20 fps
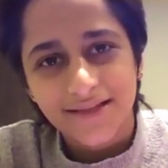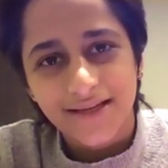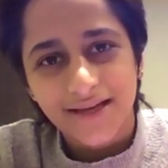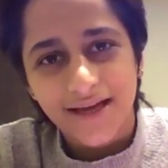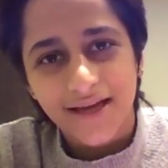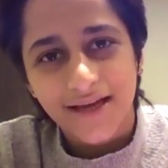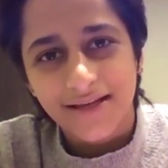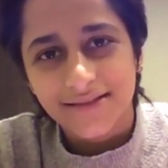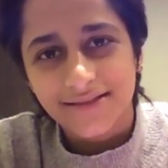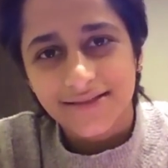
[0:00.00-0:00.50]

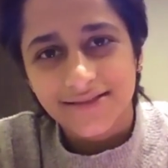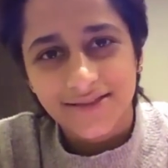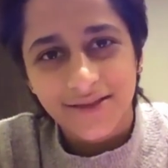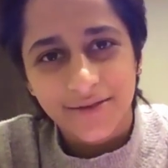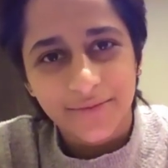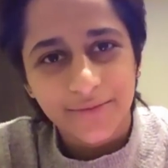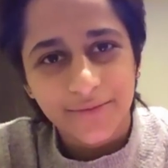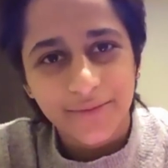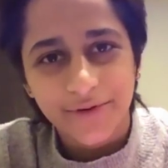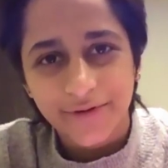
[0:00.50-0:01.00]
at
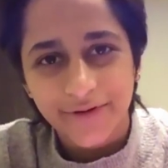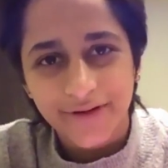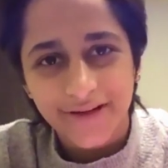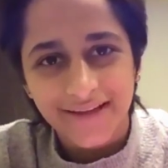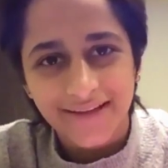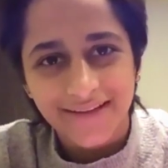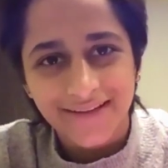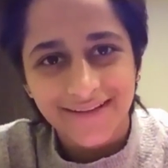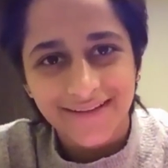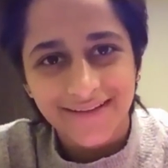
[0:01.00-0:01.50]
some
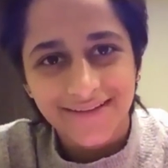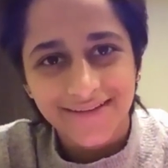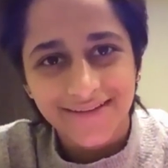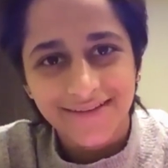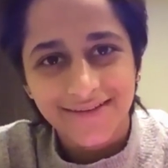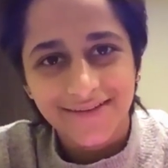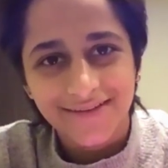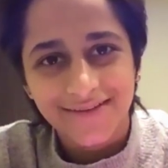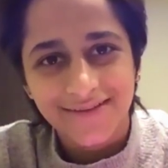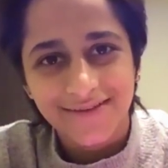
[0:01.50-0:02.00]
point
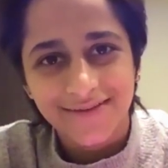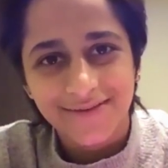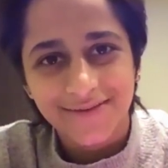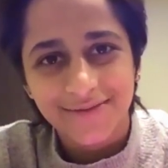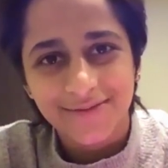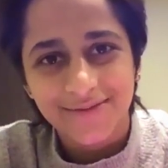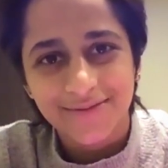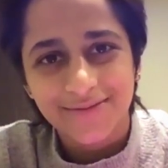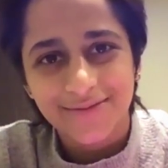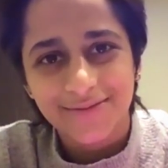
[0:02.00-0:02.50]

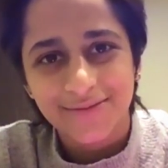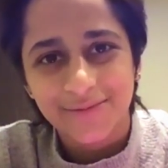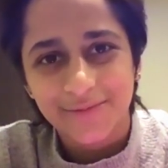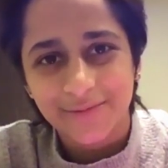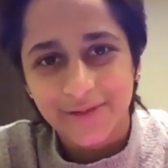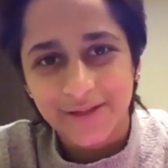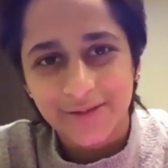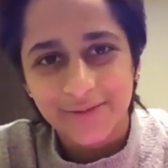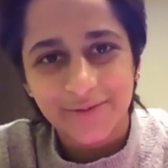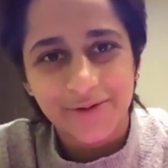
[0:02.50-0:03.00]

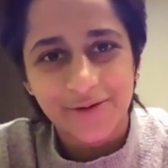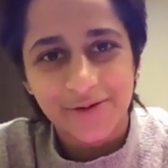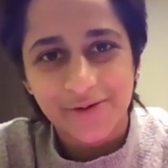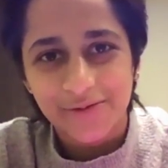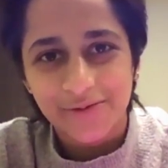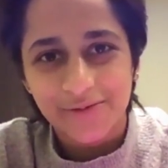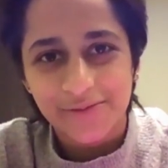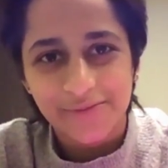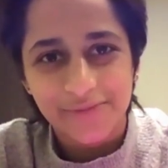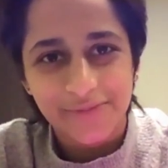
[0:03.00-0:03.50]
we
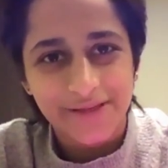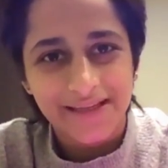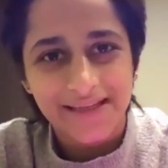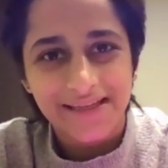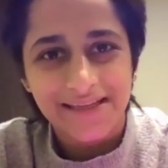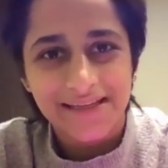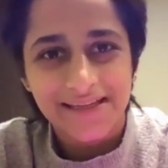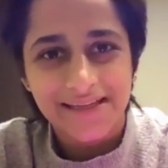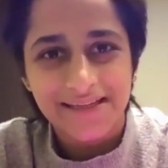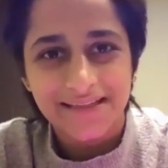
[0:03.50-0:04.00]
will
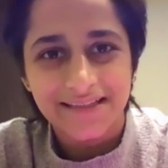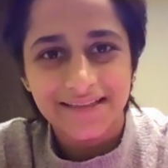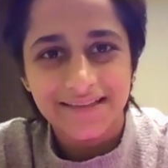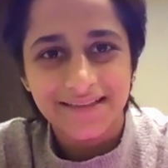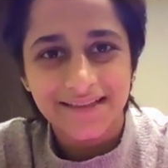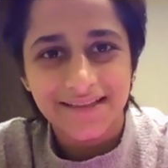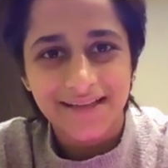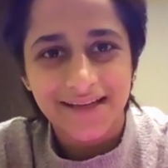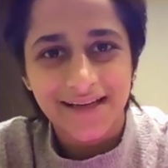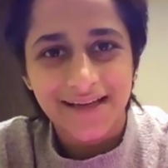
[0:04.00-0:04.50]
be
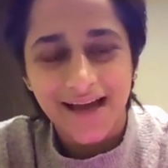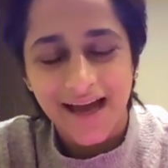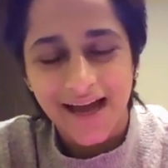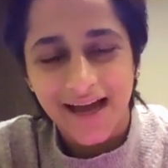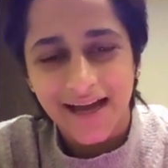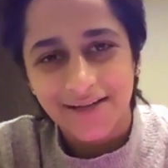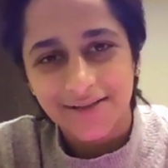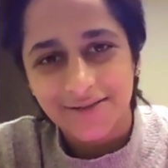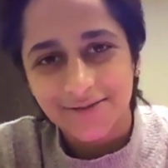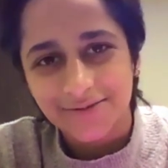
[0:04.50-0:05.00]

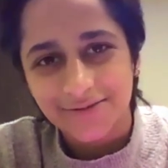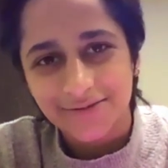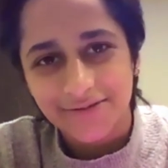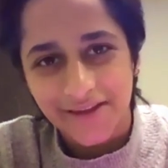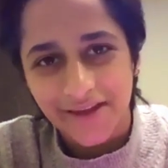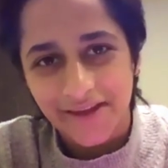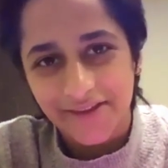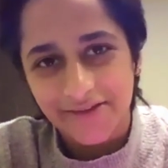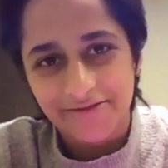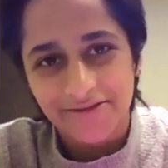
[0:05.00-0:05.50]
out
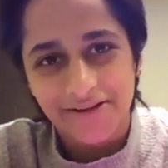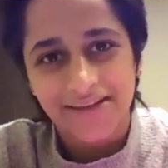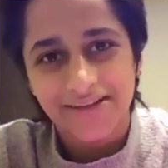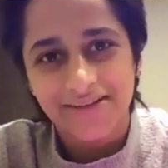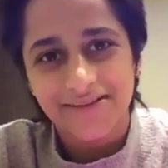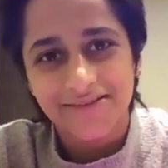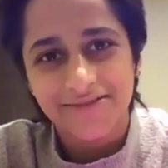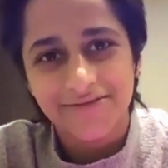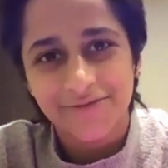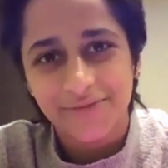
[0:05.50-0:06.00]
the other
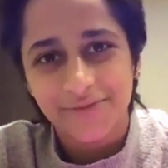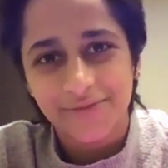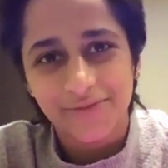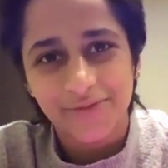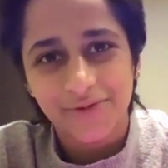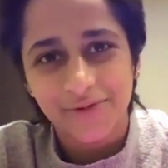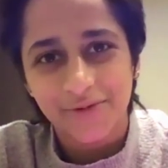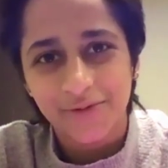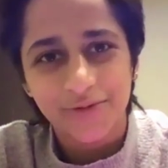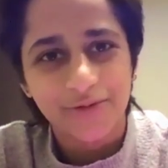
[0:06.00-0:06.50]
end
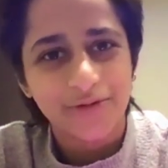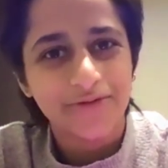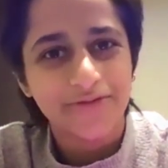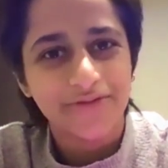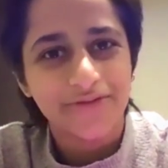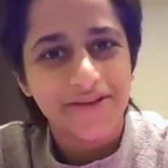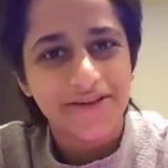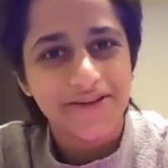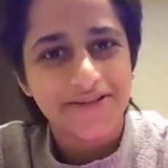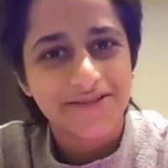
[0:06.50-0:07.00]
from all
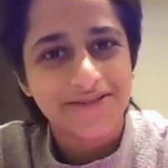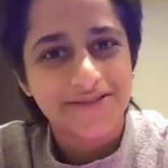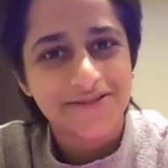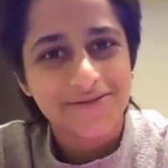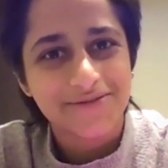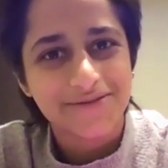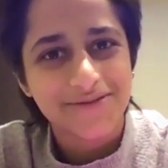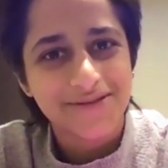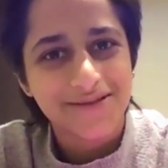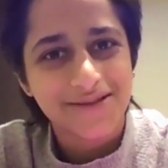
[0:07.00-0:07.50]
of this,
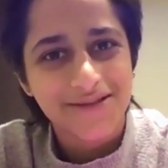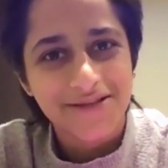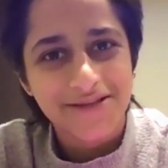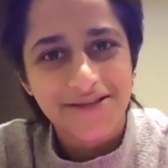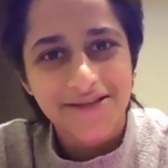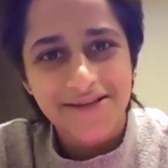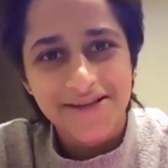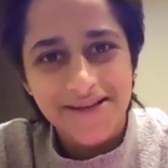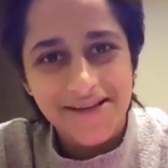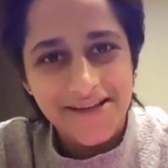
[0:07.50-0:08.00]

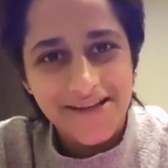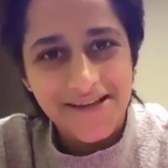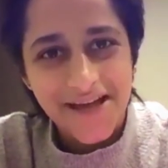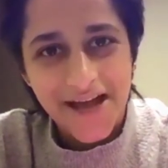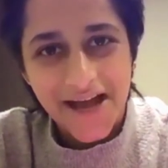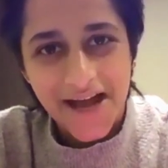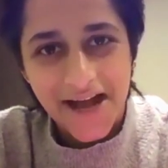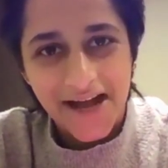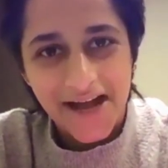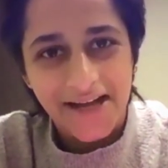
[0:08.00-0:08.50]

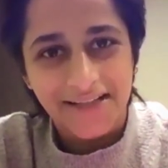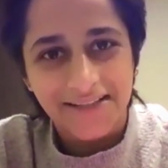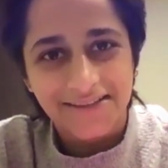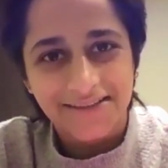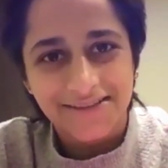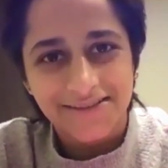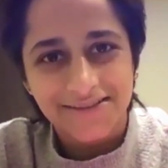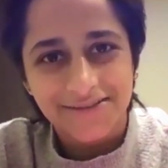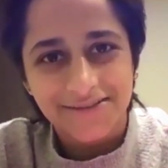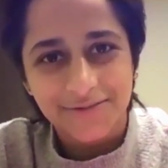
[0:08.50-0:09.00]

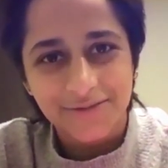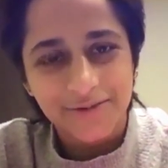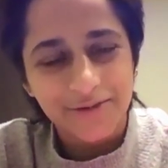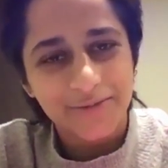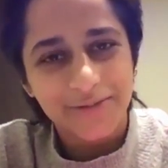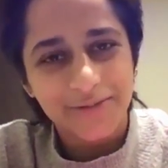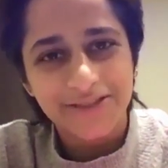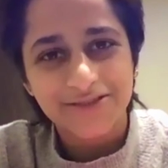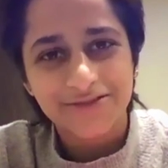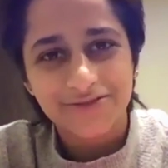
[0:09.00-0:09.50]
and we'll
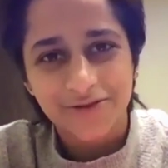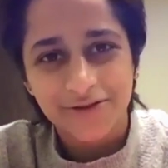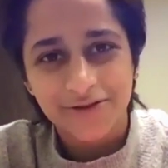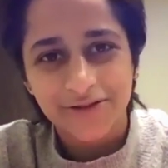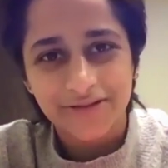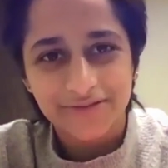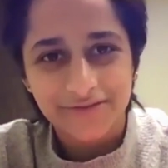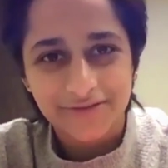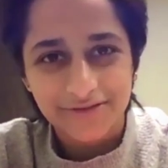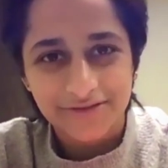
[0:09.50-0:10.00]
be
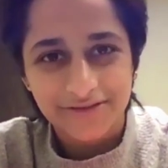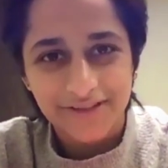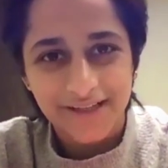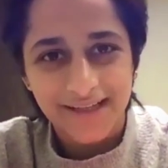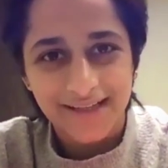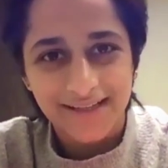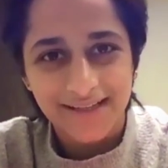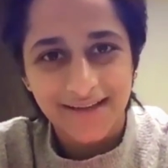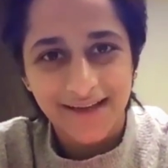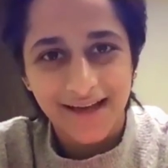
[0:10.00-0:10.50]
stronger for
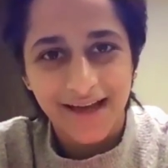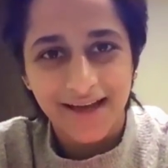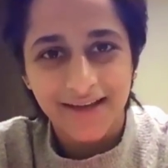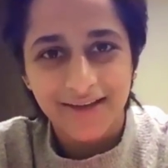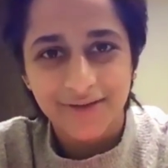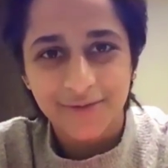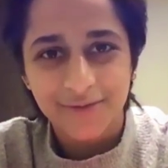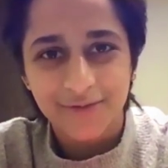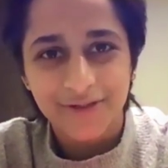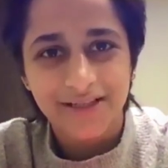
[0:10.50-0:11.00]
it,
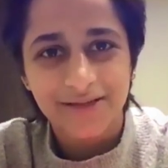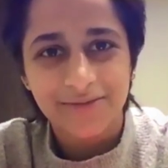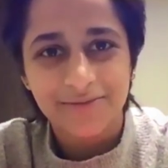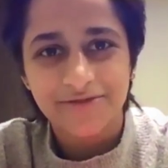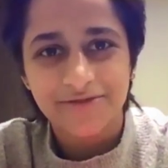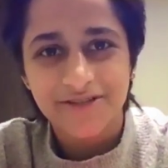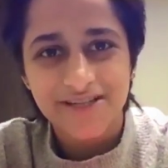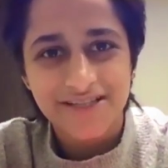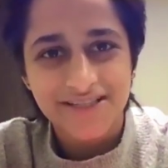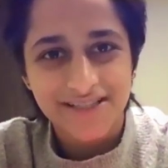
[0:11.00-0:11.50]
and we'll
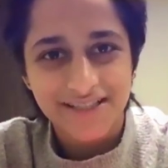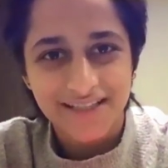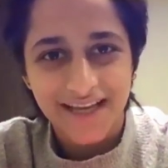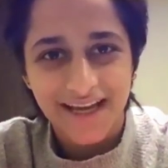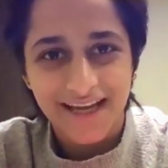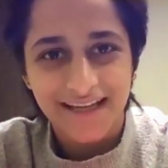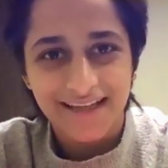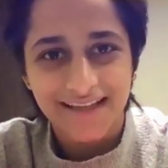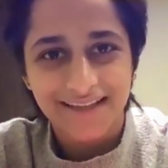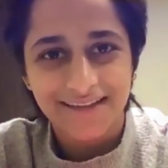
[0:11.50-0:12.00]

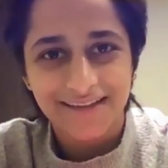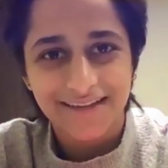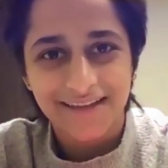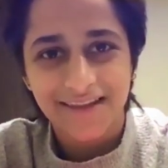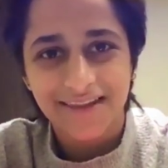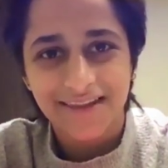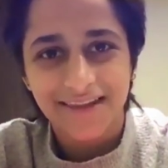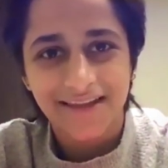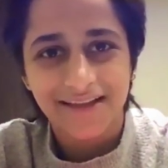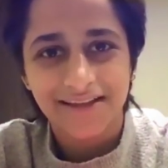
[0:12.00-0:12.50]
appreciate
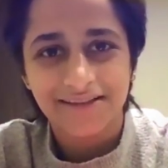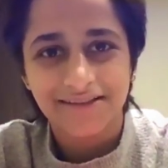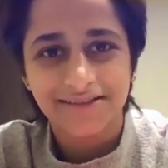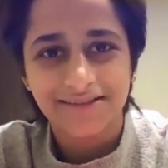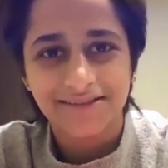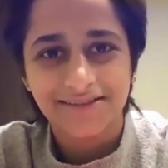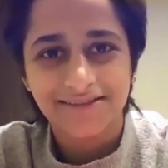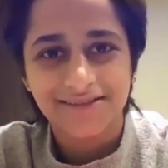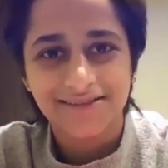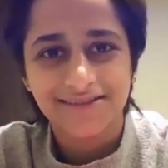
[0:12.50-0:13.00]
the
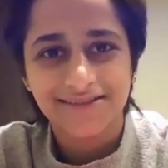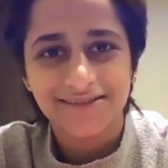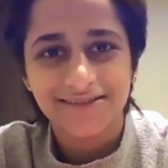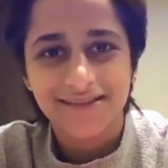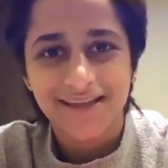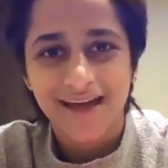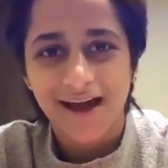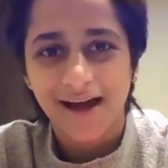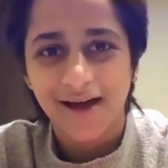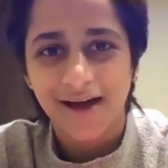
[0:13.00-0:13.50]
things
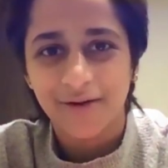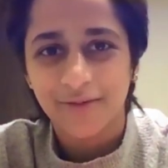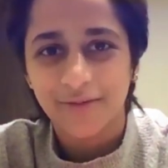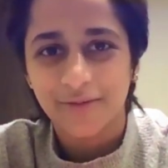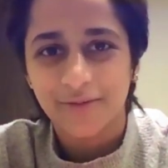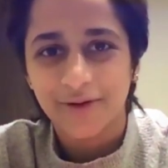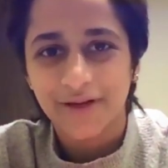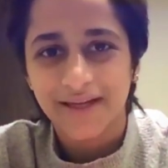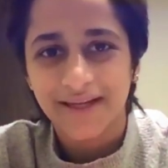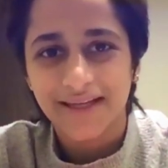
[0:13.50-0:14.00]
that
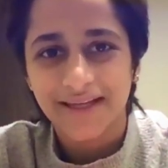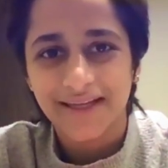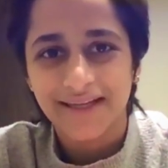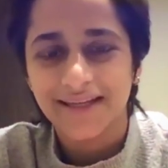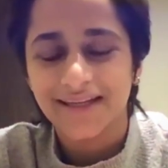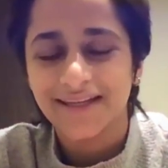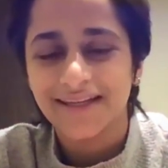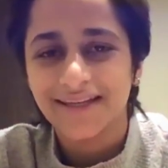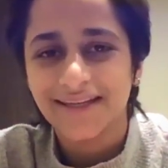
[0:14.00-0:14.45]
we